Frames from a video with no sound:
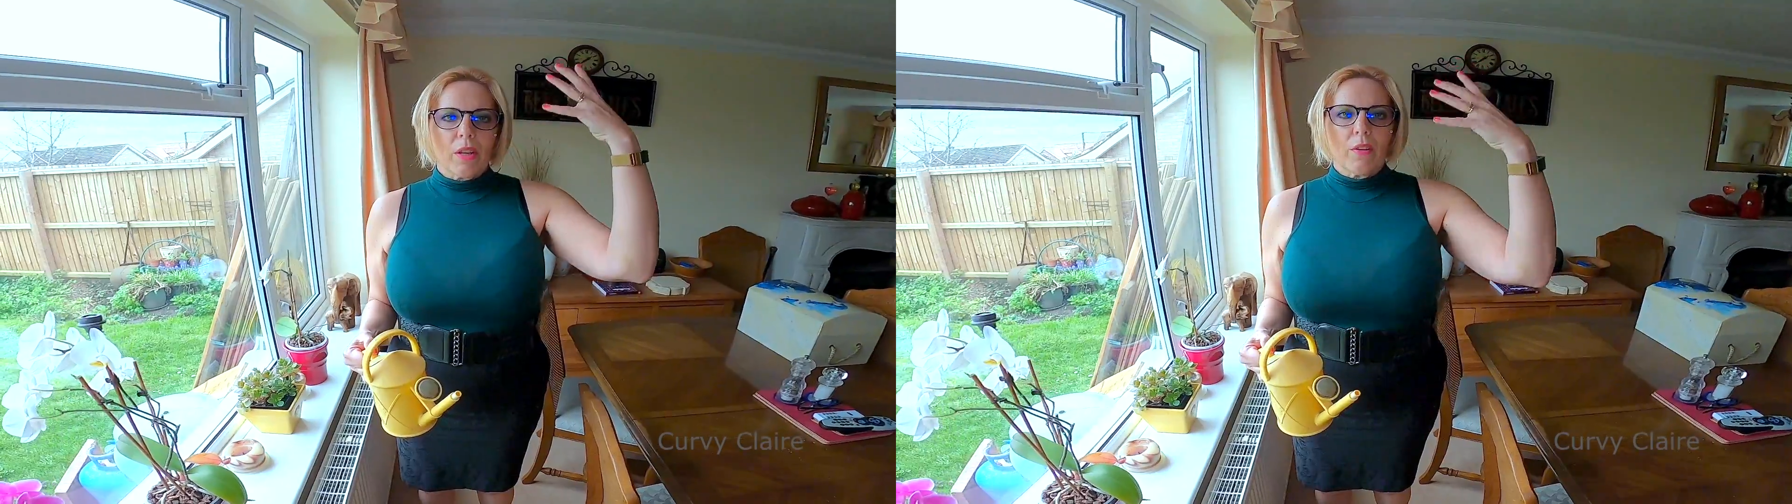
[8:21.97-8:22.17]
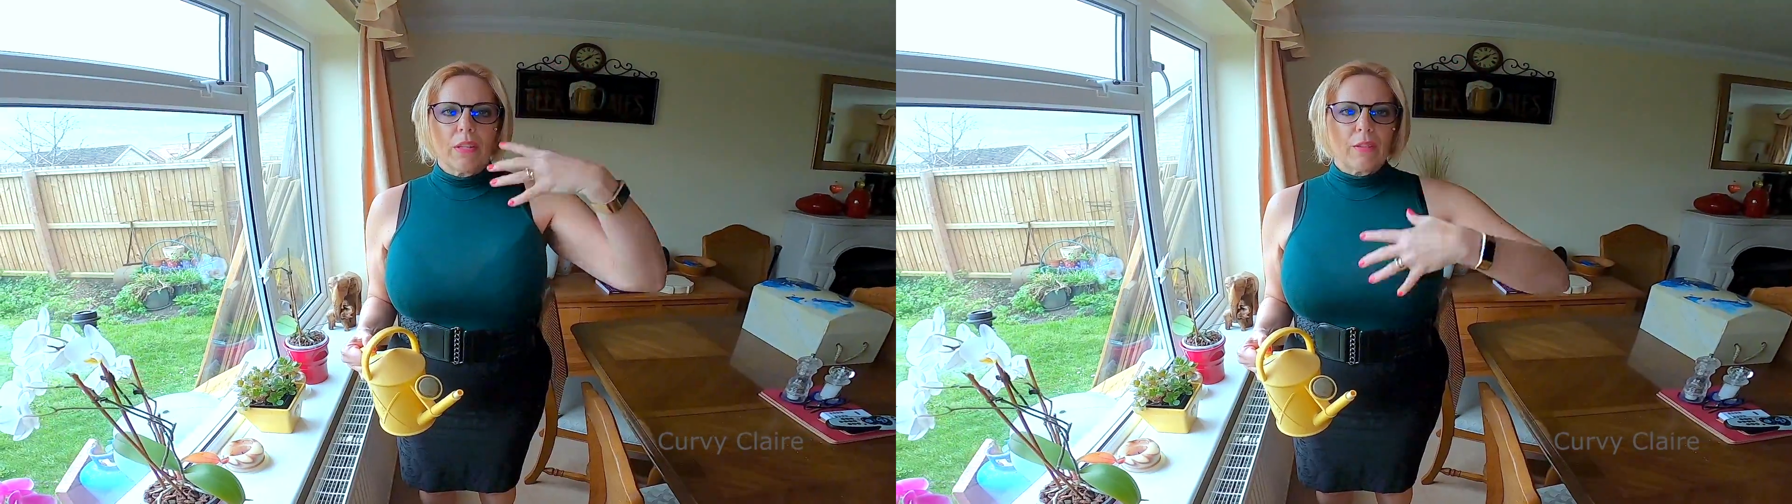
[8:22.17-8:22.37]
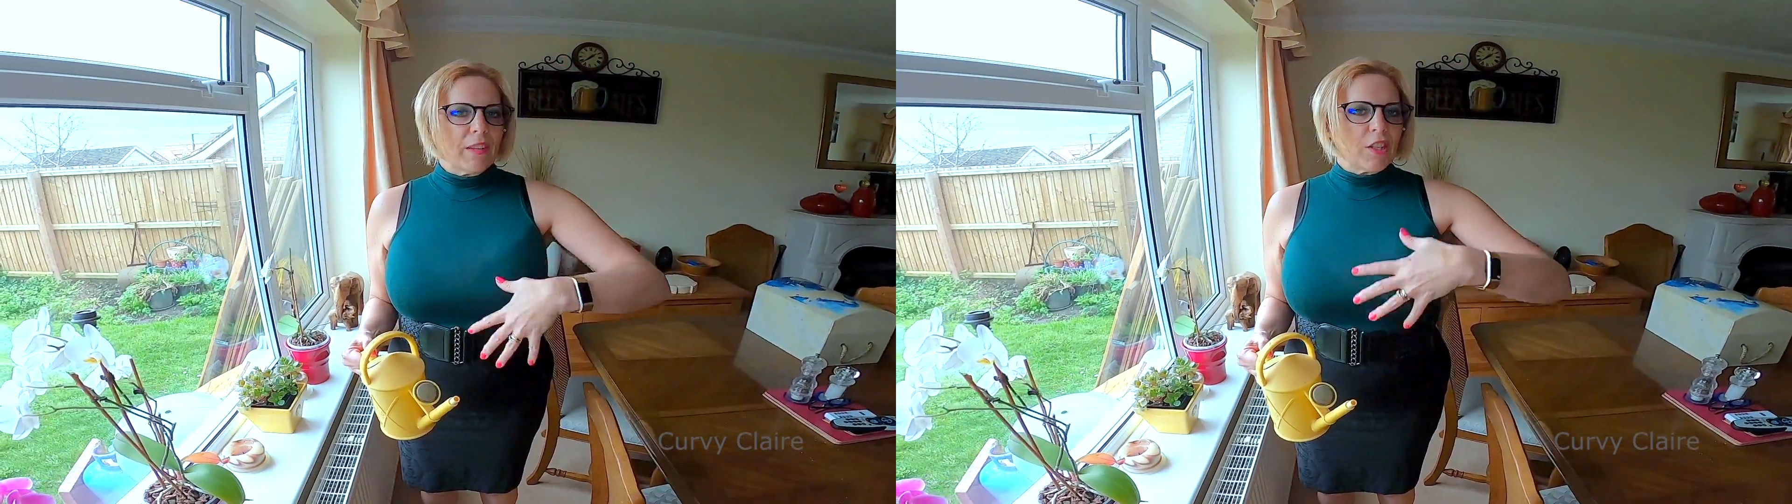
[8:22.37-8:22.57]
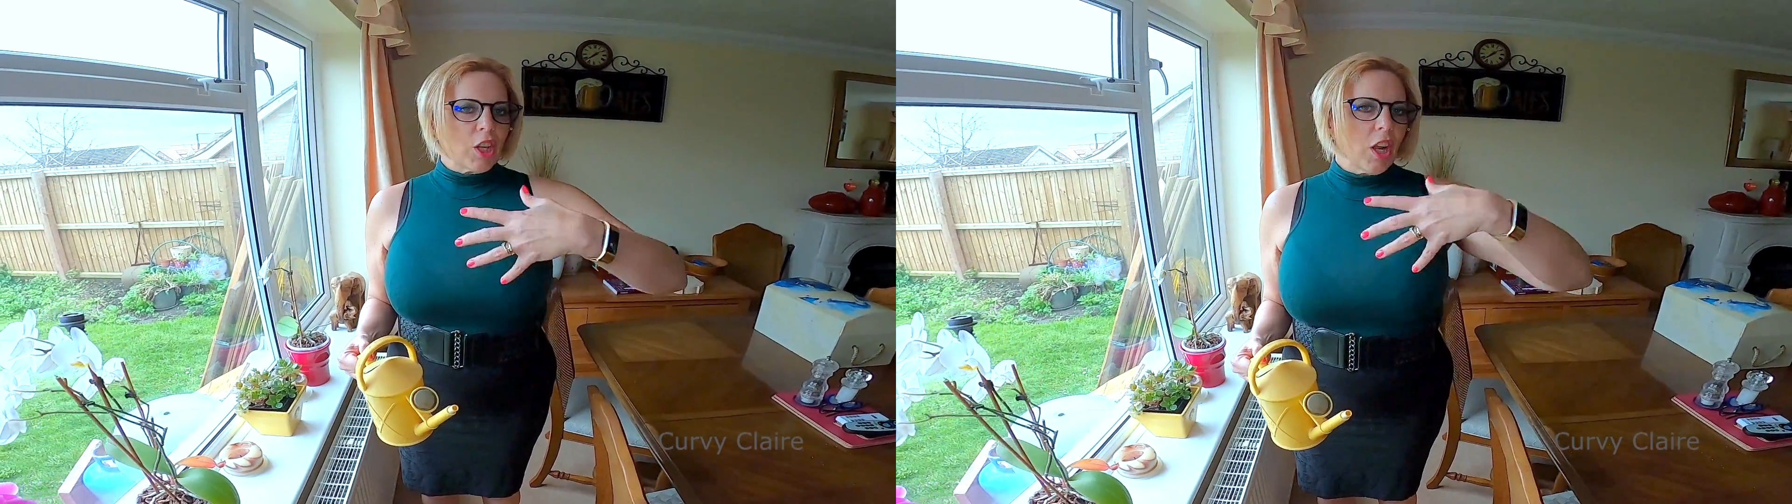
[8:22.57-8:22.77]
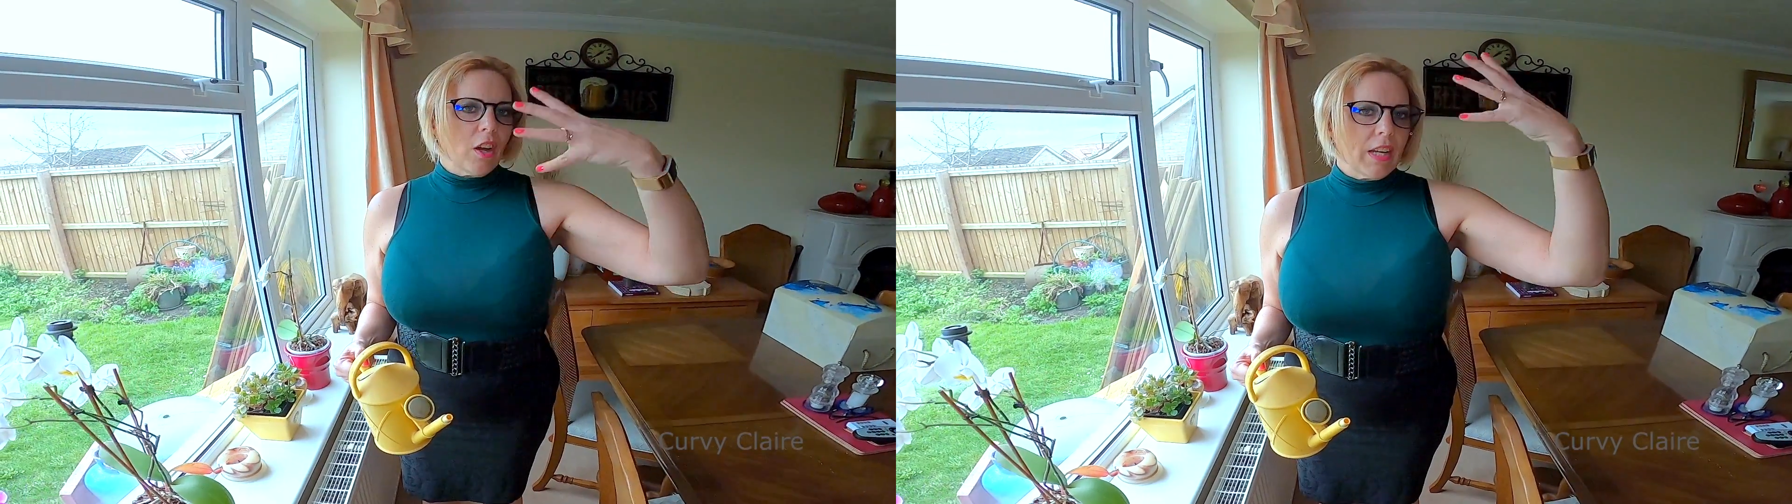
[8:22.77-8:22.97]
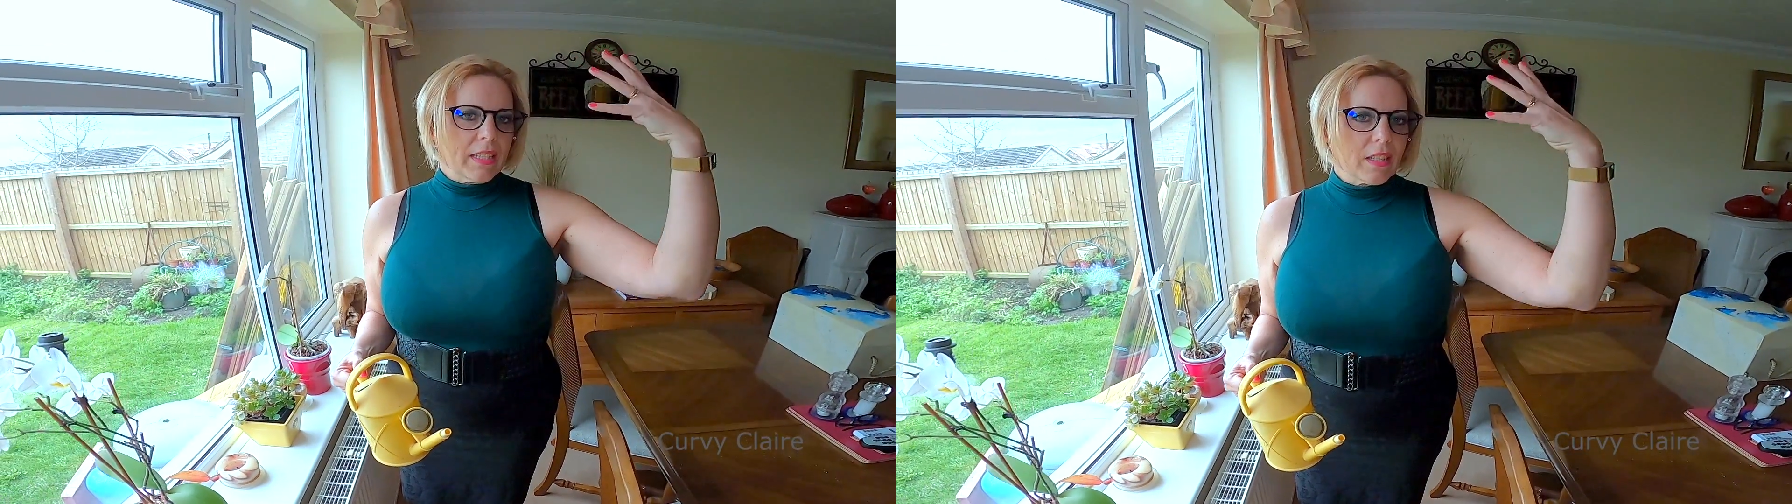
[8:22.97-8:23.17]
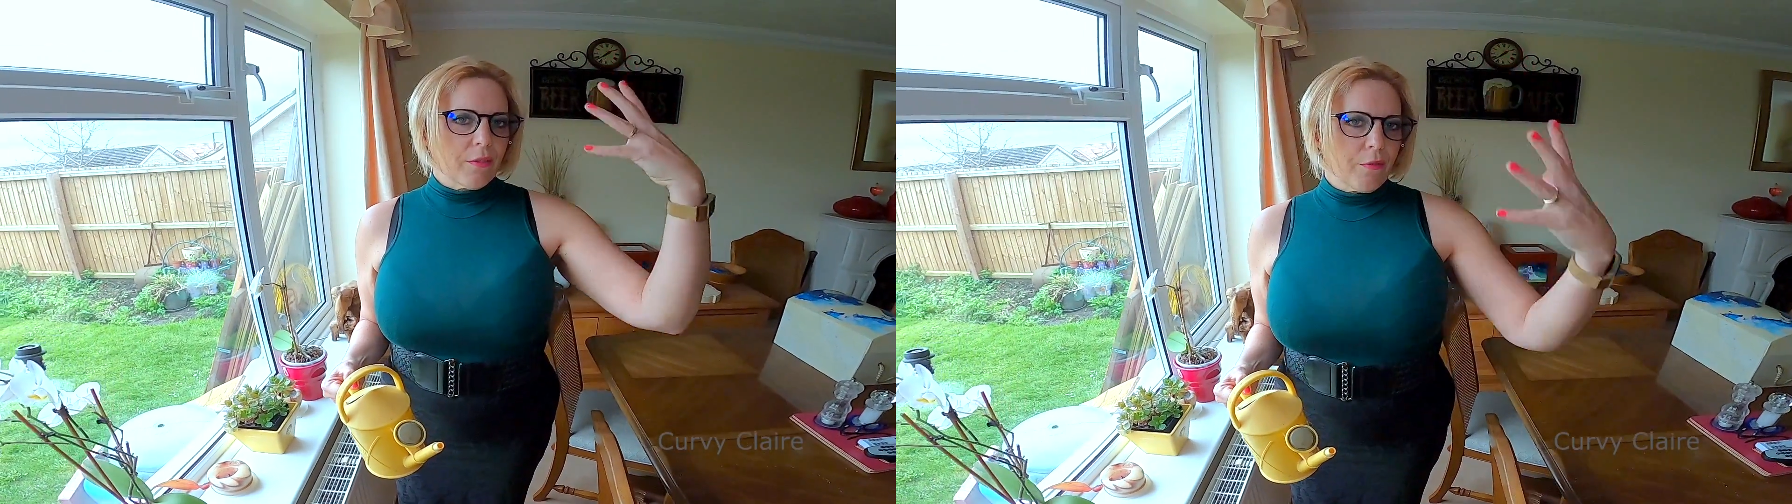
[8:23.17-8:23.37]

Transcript: so it's visualised